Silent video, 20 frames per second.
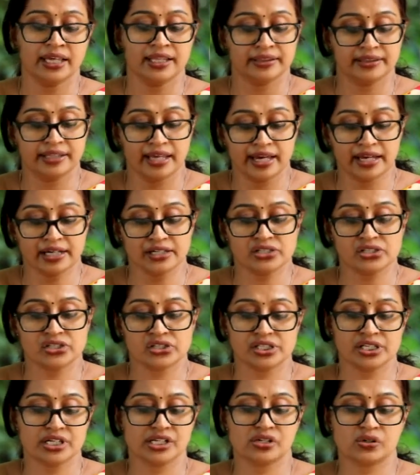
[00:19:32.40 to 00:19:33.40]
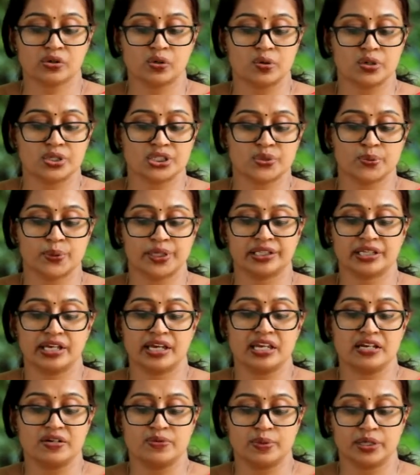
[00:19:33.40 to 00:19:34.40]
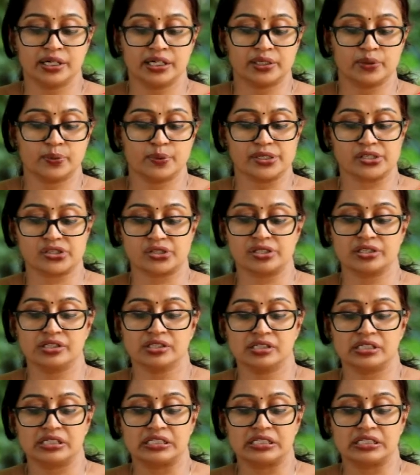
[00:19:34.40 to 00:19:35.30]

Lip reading: Then she rose with inward vision,